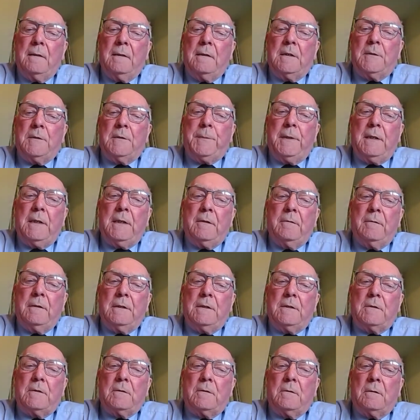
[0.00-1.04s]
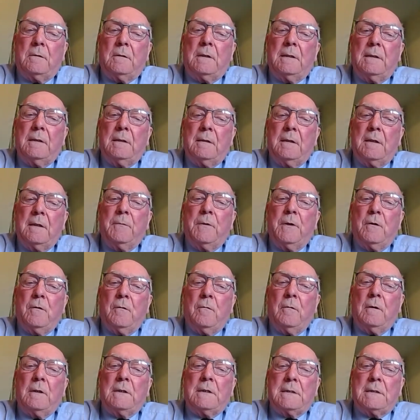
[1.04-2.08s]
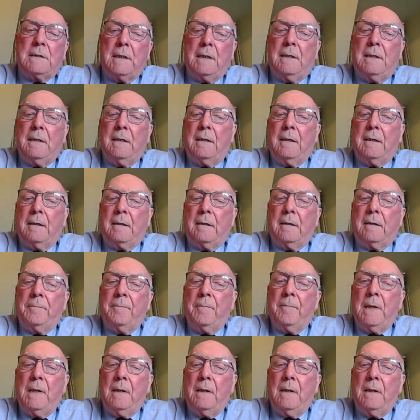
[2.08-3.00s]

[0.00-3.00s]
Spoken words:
has been to ensure that we all stay together